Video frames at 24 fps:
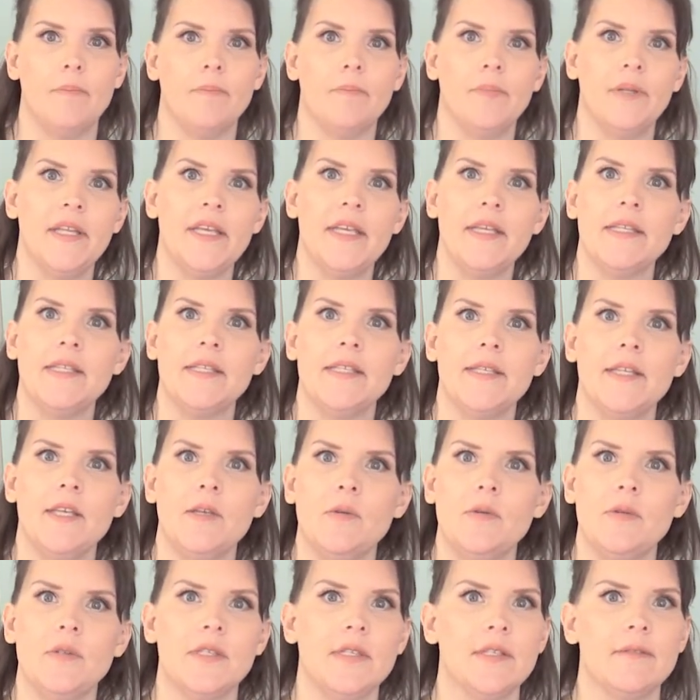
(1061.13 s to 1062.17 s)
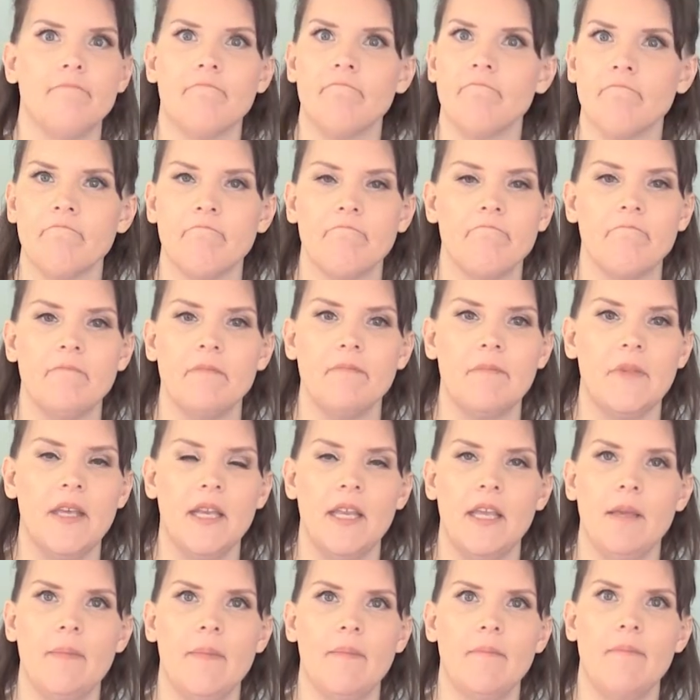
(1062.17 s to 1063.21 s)
Please use
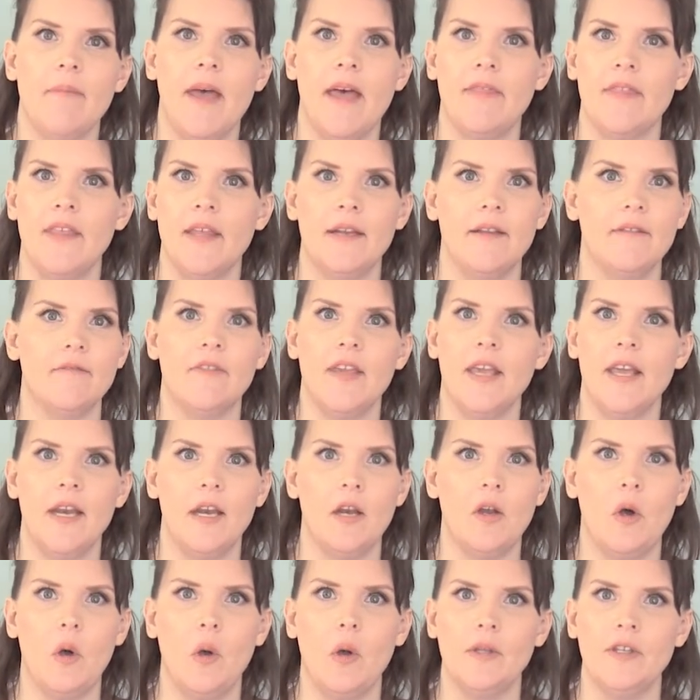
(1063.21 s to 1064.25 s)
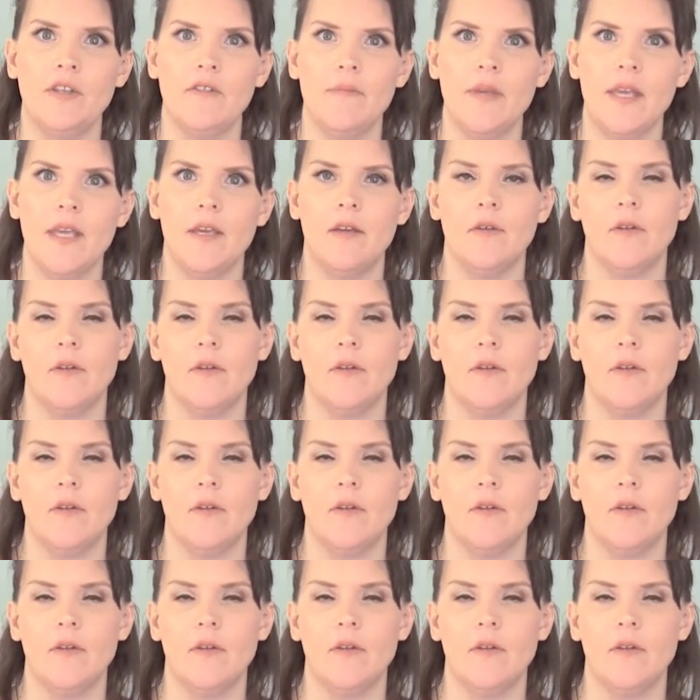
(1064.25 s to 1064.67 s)
any method of getting a hold of me.